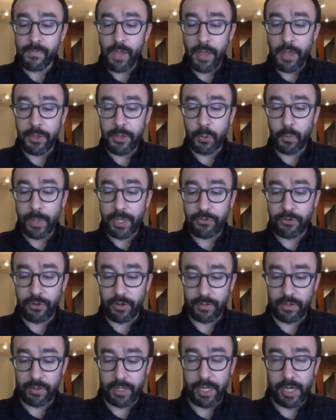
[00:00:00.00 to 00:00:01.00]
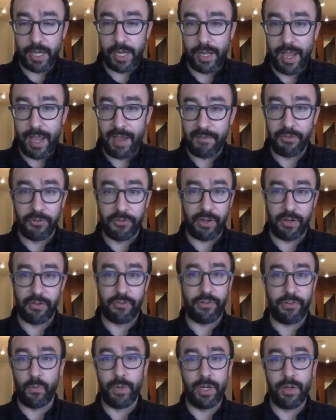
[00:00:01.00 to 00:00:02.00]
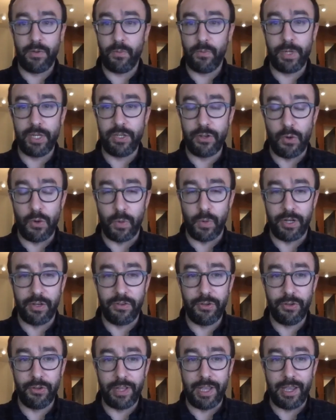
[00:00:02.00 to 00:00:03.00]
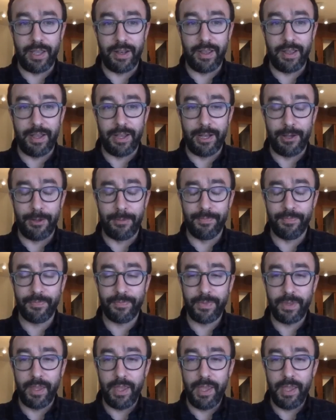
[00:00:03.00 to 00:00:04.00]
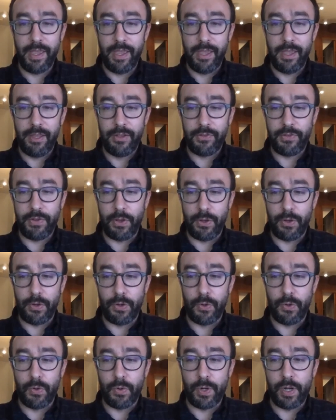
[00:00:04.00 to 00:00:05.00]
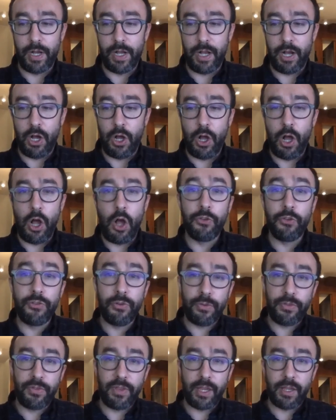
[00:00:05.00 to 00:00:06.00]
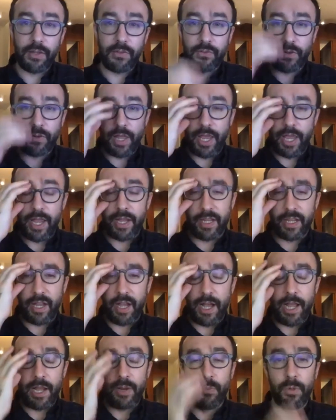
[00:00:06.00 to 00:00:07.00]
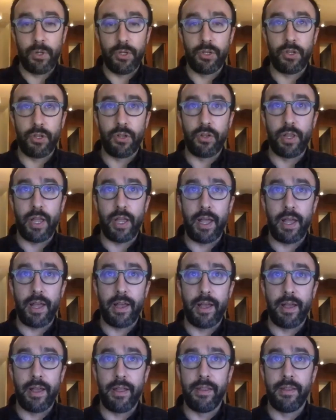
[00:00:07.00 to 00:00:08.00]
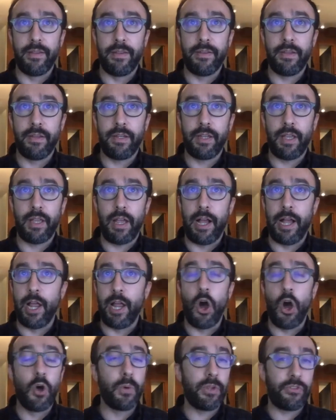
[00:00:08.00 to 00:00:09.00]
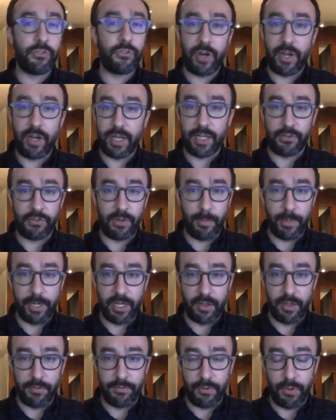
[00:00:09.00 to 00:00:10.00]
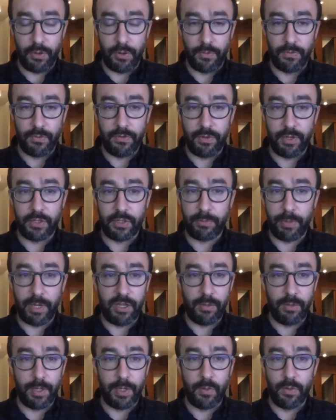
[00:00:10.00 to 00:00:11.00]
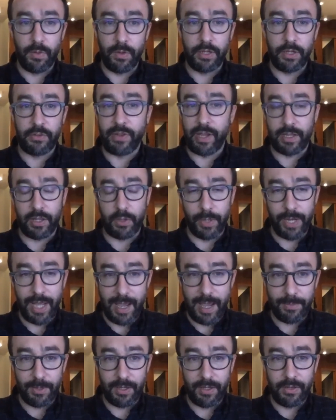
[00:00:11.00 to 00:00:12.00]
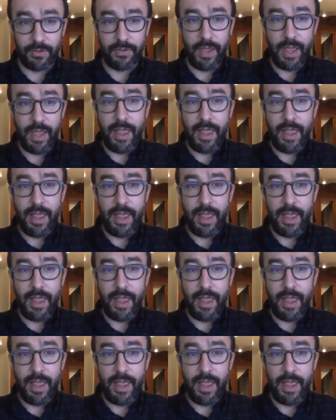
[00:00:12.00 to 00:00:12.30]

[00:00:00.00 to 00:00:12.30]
I think we certainly have the standards that we we don't want to do that. Um, so I'll, I'll, do things like I will. Uh, I always try to get somebody on the phone to explain to me exactly what happened,